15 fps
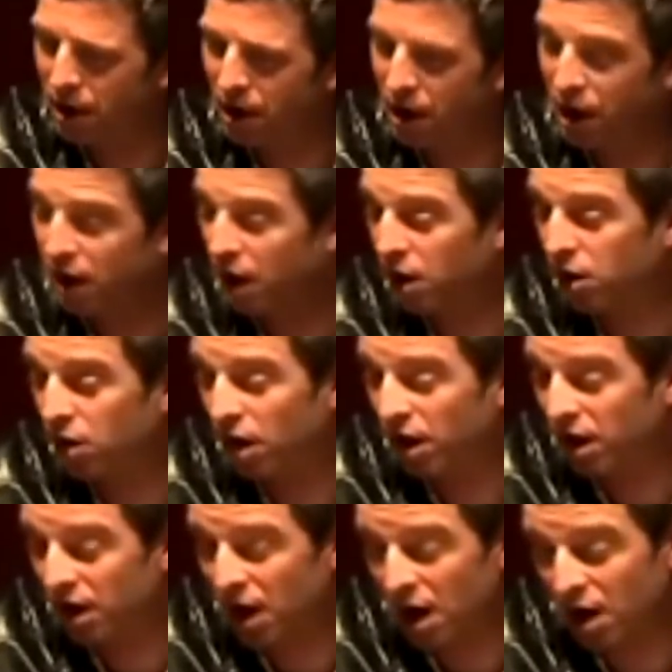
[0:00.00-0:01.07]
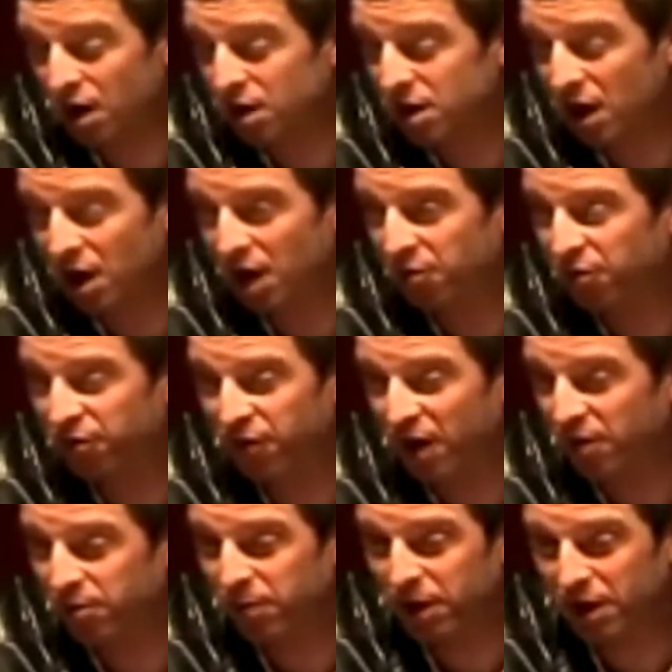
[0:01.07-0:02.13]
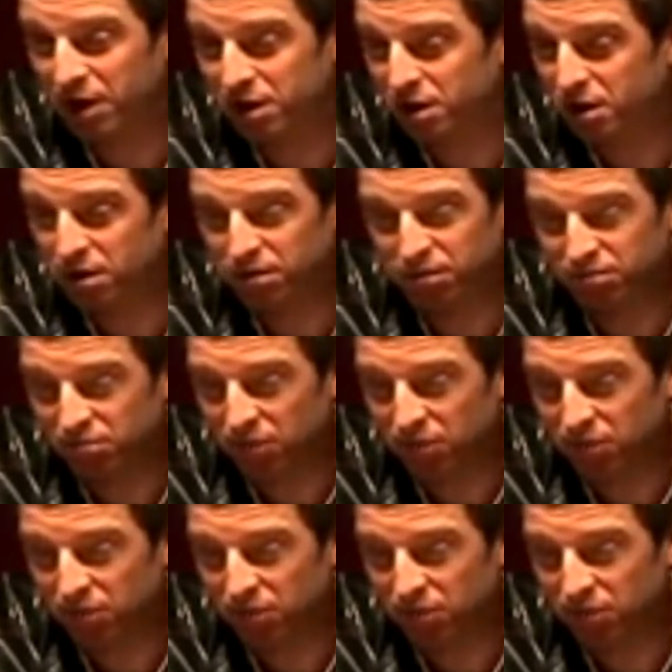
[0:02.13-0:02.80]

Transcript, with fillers: I kind of got in the car and I sat there for five minutes and